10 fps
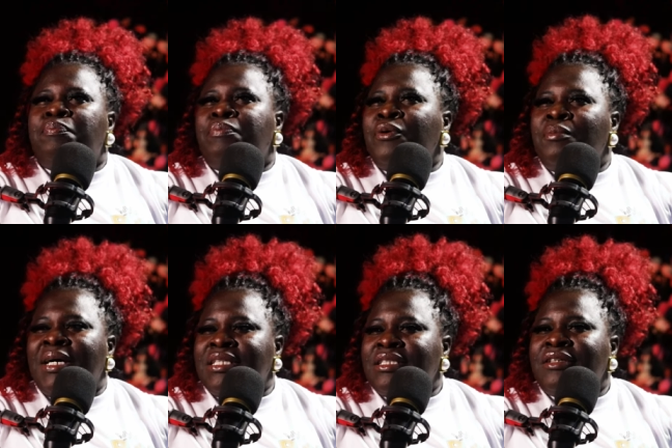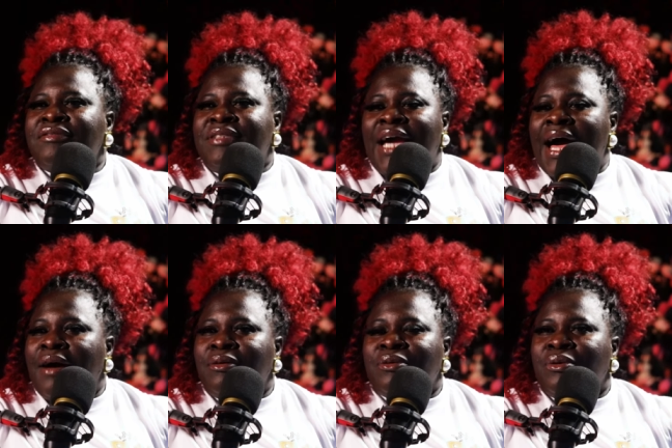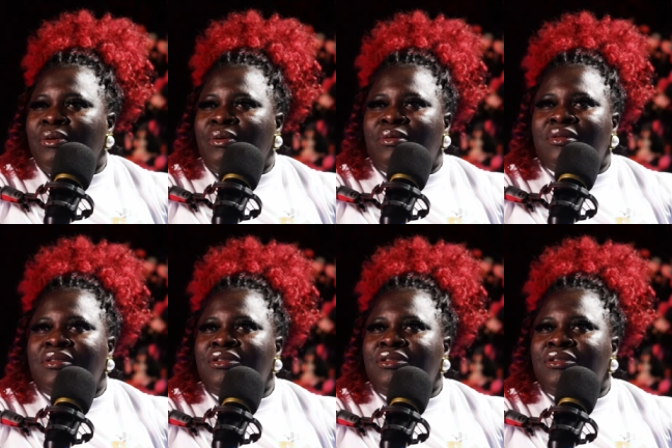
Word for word: pull myself down or mm.